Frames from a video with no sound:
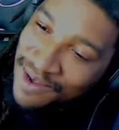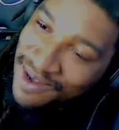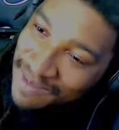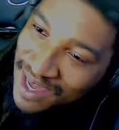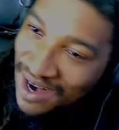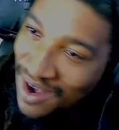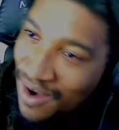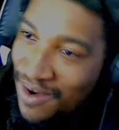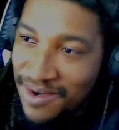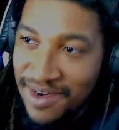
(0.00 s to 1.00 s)
put me in a
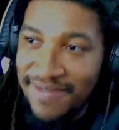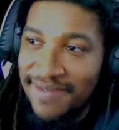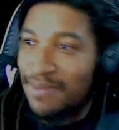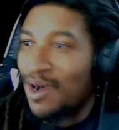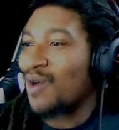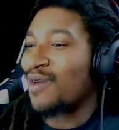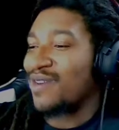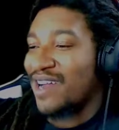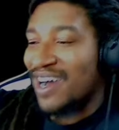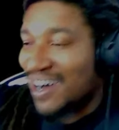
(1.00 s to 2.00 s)
whole different
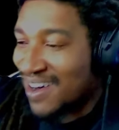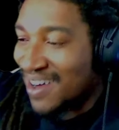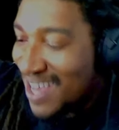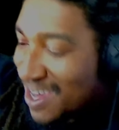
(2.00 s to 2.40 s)
mode, y'all.